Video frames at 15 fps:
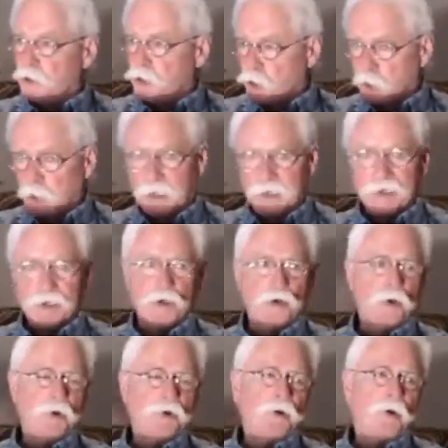Plus, you can
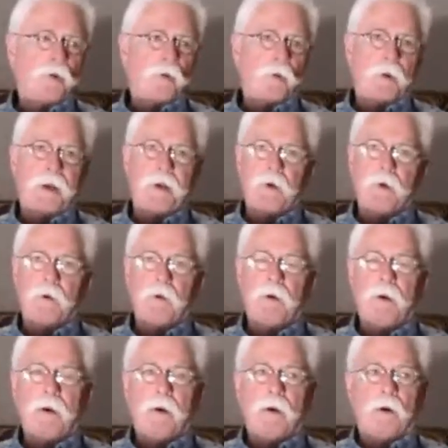listen to us on the
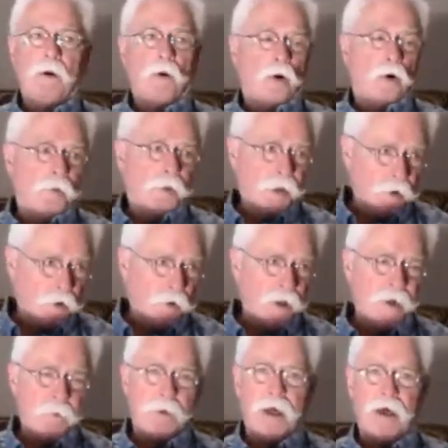radio or on the
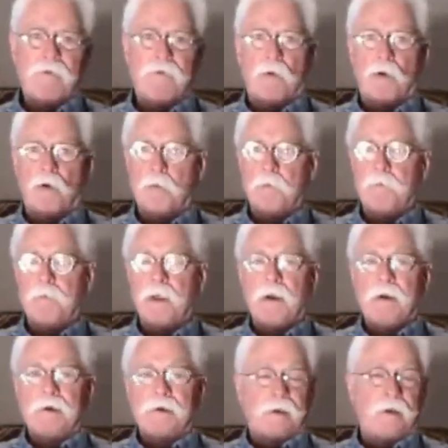internet
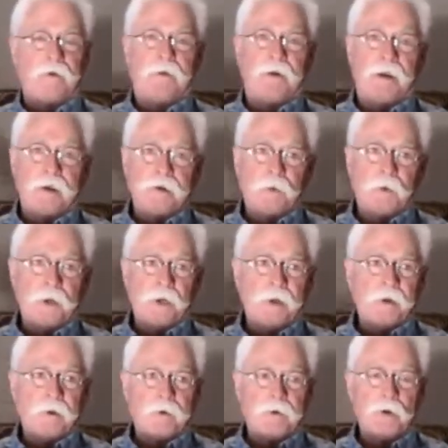platform 7 days a
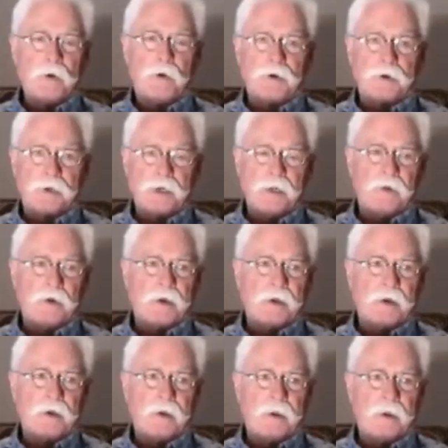week, and you can see
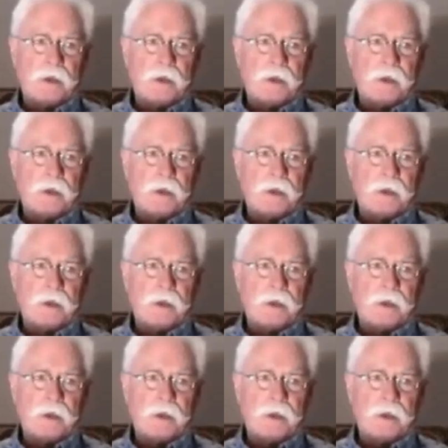the